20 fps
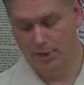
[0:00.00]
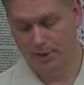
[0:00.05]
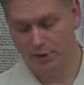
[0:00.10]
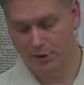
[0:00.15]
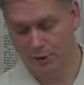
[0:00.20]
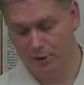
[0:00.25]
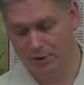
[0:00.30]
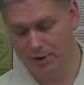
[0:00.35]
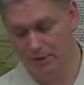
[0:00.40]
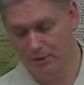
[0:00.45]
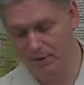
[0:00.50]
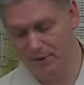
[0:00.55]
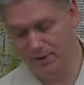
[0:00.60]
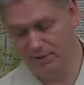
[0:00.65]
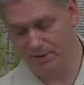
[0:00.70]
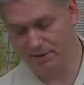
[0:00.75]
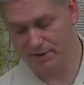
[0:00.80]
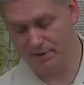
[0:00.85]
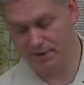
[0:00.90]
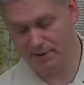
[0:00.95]

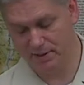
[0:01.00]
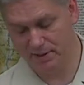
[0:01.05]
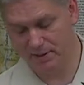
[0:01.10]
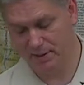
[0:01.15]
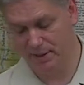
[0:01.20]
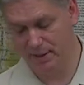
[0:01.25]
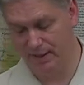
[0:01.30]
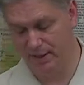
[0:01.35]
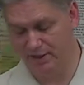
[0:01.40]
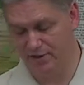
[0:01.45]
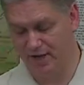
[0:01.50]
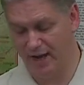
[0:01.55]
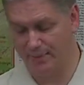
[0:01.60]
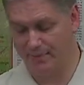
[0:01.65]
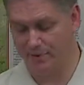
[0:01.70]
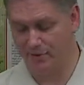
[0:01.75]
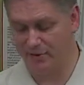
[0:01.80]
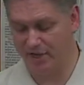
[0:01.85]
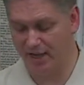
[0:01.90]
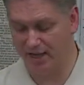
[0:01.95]
Cornelius, in chapter
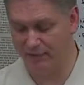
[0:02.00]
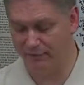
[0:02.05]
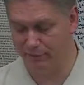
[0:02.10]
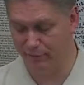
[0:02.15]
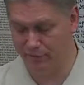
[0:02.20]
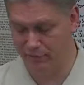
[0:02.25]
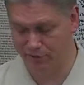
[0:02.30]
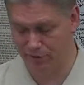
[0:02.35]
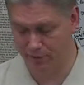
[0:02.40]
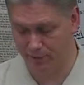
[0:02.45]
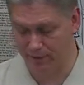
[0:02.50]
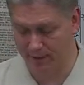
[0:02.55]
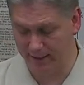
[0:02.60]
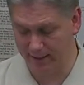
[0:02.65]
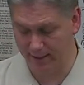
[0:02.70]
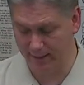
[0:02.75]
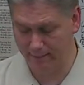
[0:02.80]
10, verse 3,